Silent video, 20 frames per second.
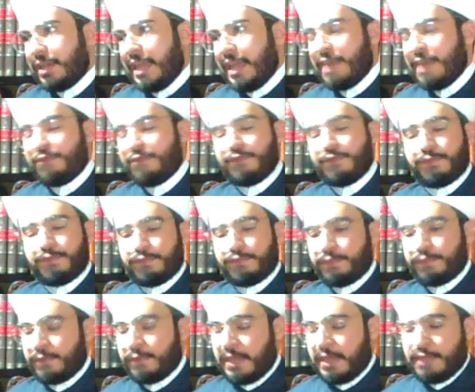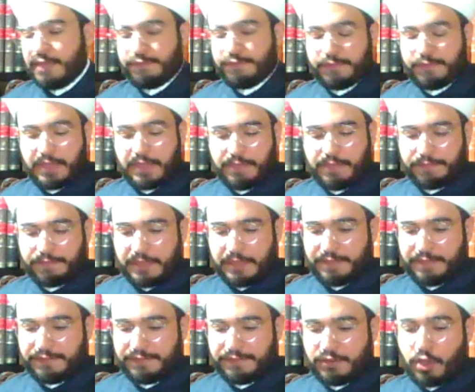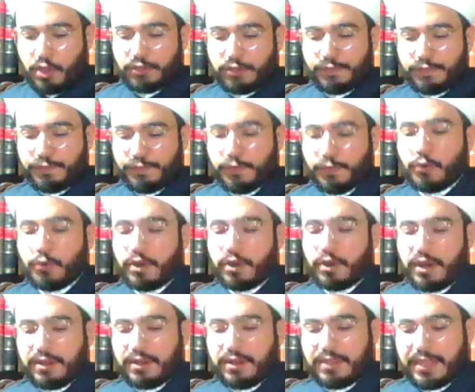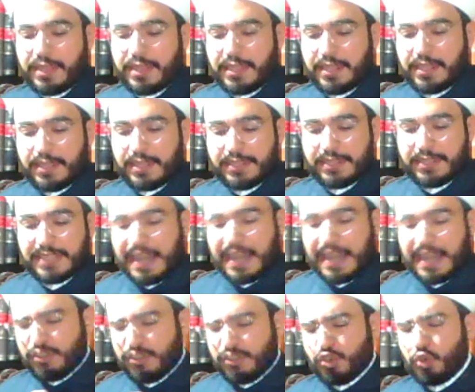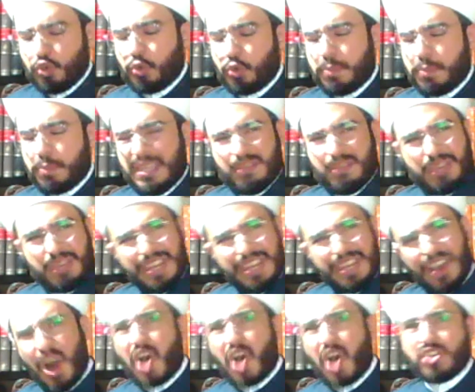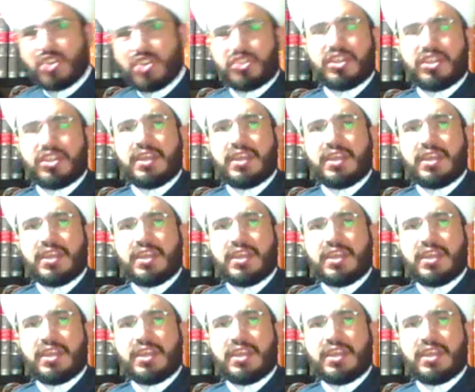If not for the Salafi Shaykh being really harsh